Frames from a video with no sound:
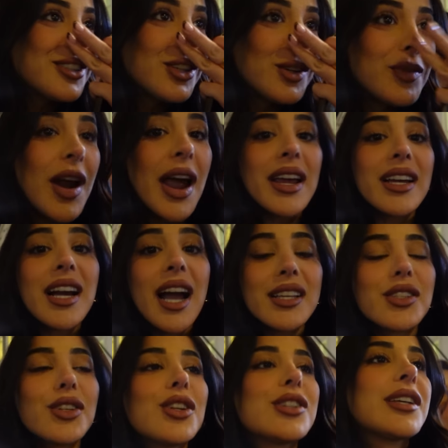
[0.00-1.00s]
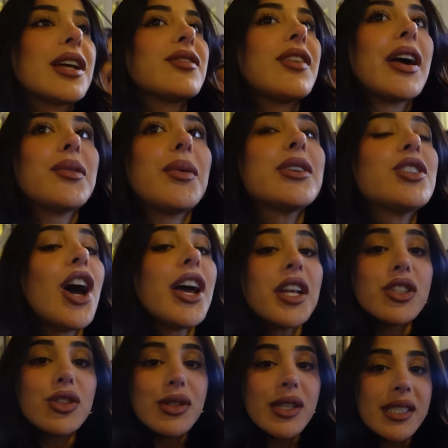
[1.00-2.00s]
So right, guys, you don't understand. Right, we're trying
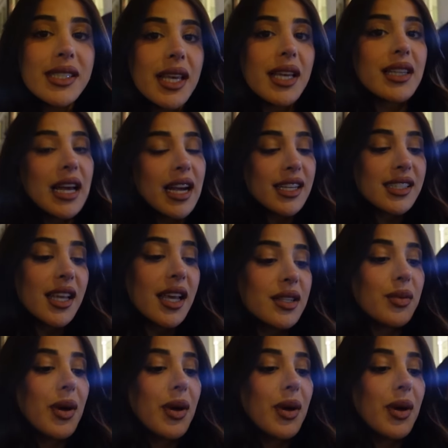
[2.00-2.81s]
to do this thing, like I said,